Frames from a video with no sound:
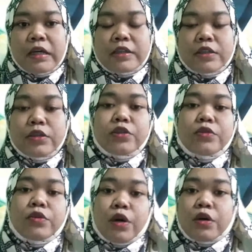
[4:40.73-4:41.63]
So
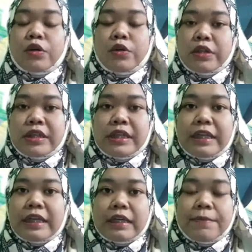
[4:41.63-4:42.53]
to conclude
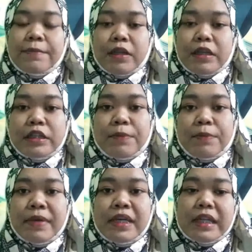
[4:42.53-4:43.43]
about this
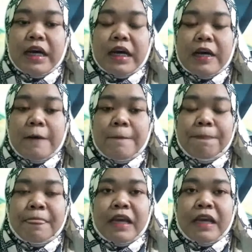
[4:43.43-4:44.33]
topic,
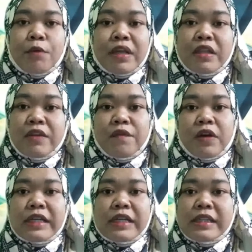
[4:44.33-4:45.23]
weather
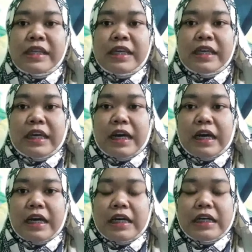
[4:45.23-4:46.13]
forecasting
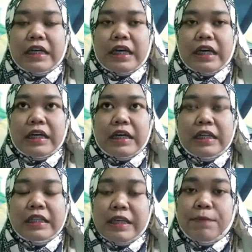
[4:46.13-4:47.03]

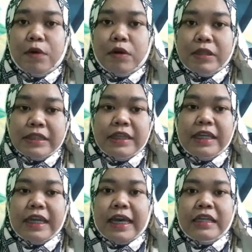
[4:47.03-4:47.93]
is
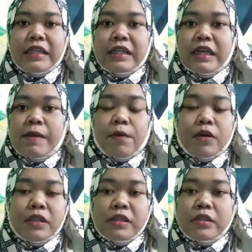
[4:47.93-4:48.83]
important, and the
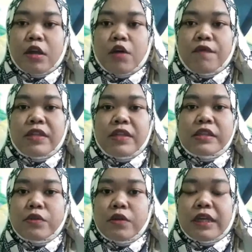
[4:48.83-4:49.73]
importance of
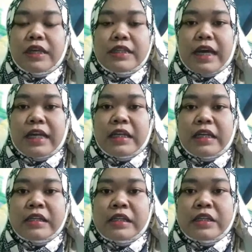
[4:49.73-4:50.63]
this tool is
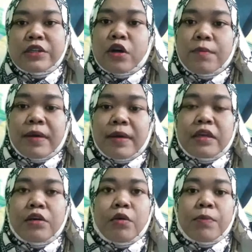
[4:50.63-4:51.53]
underscored by
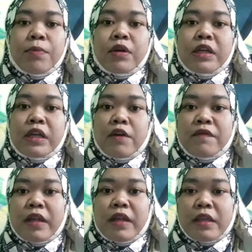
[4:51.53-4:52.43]
the growing body
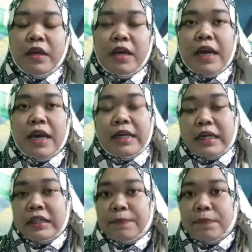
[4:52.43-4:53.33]
of data
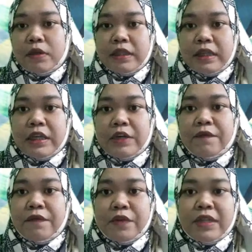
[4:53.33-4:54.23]
that is supporting the
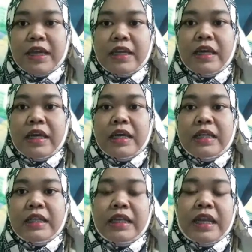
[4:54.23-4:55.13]
view that
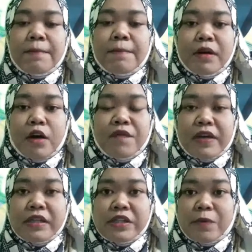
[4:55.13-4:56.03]
the number of
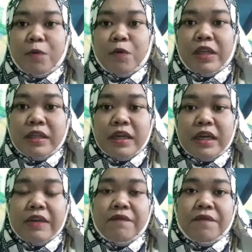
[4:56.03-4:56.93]
extreme weather
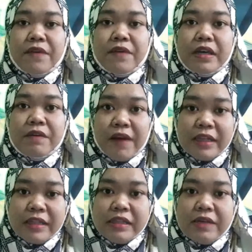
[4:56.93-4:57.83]

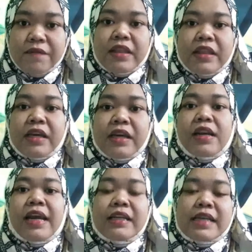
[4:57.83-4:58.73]
events affecting
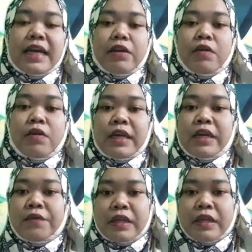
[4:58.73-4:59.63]
airlines can only
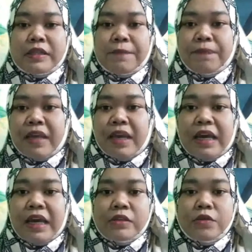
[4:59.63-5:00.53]
increase.
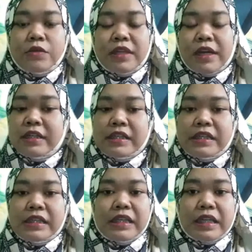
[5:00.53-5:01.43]
So there
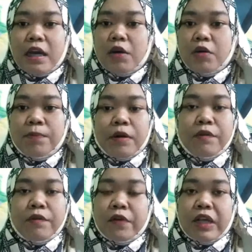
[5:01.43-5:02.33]
is now
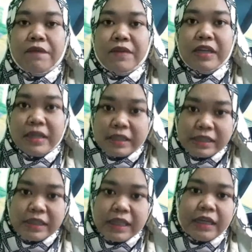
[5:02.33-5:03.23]
powerful
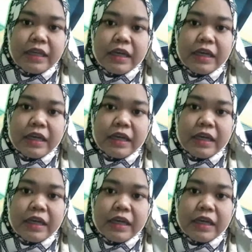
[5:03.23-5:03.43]
evidence that